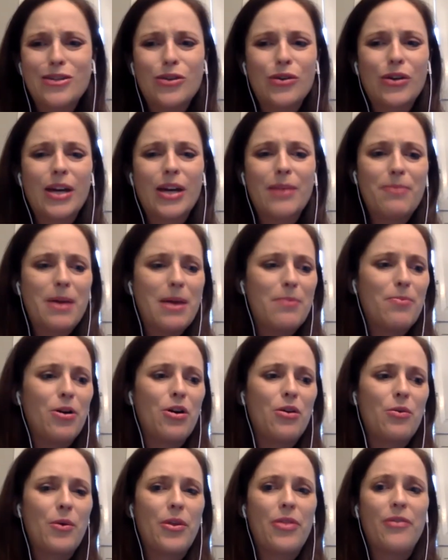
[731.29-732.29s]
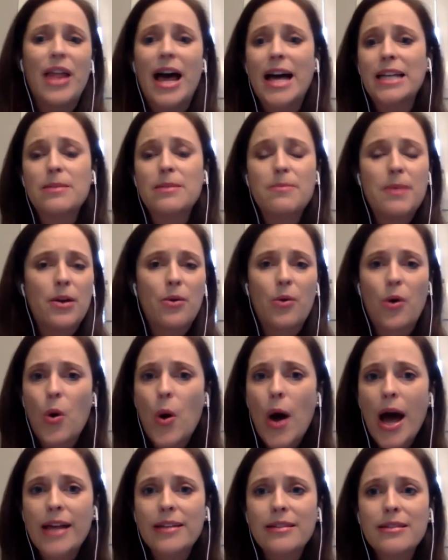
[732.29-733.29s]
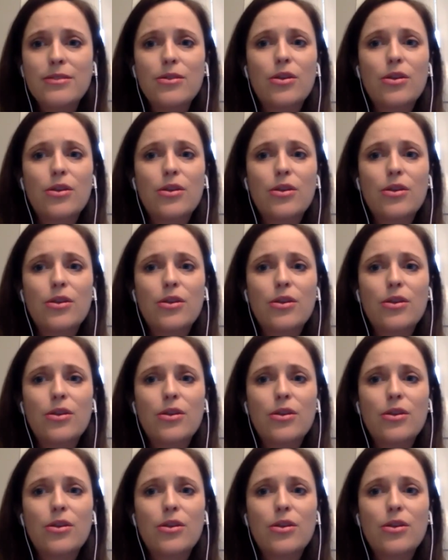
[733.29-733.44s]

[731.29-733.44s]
you'll get people with last minute requests